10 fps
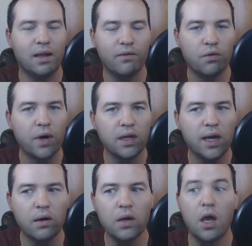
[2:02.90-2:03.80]
right
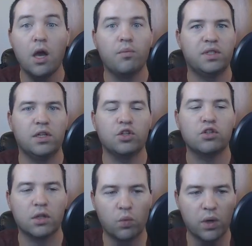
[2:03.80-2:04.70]
now?
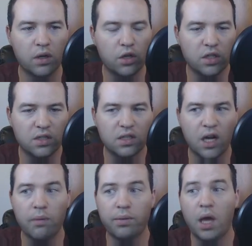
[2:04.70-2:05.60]
Potentially. When could it
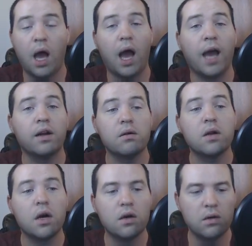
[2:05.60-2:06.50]
stop? I don't
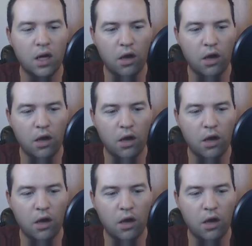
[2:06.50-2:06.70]
know.